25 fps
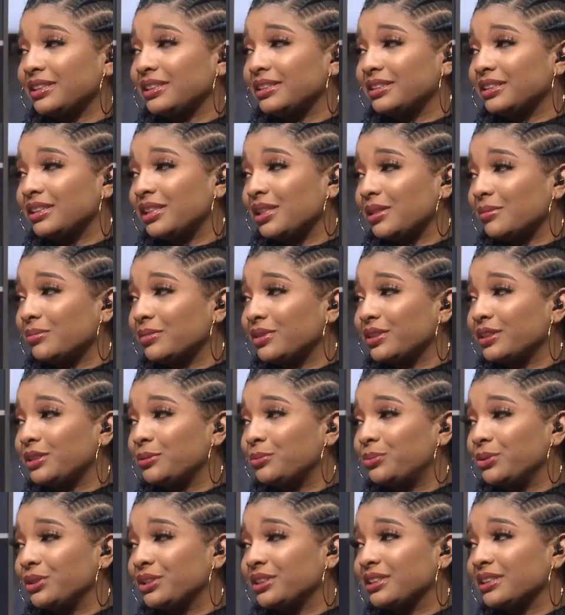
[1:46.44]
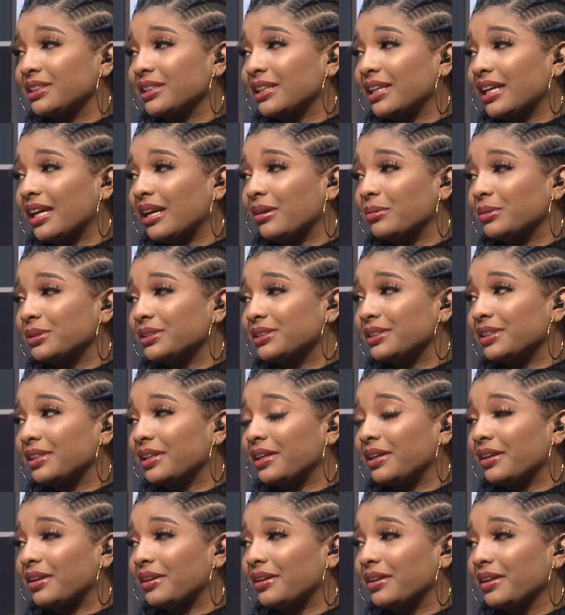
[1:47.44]
his name, this Bridgerton guy wasn't
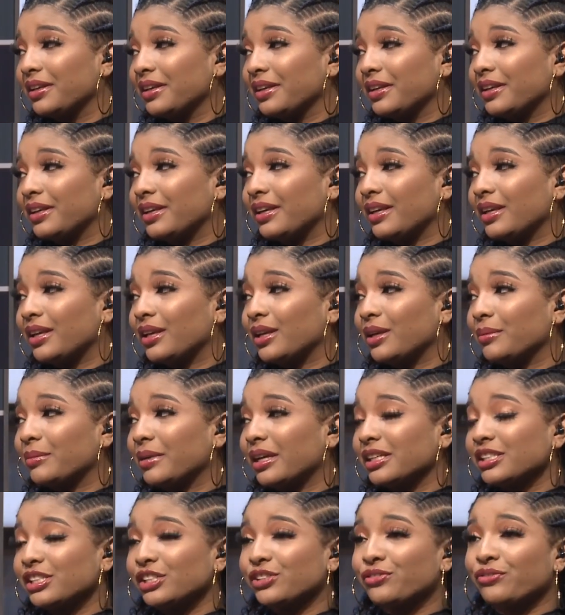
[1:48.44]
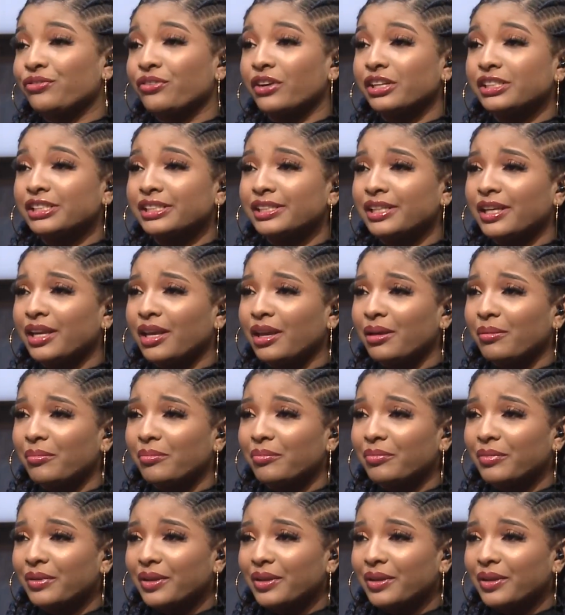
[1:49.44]
there. Not his French name.